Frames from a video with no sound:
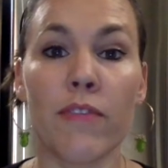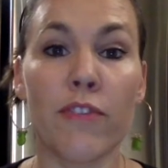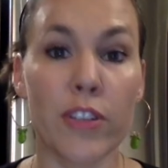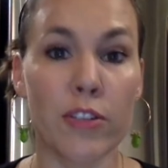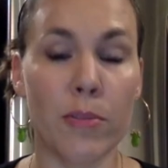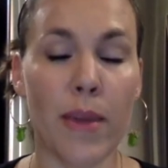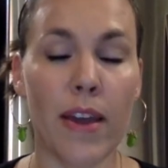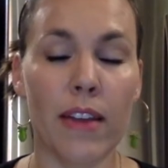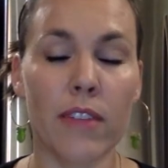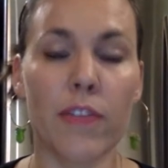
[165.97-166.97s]
freezer
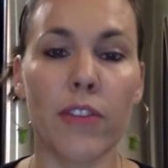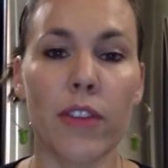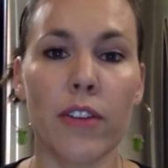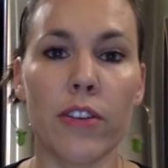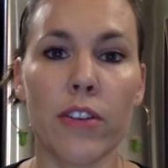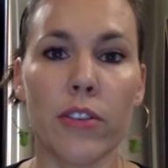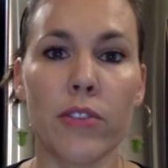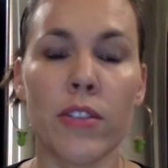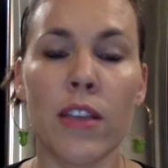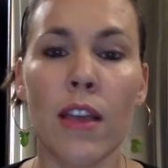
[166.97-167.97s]
bags for later use.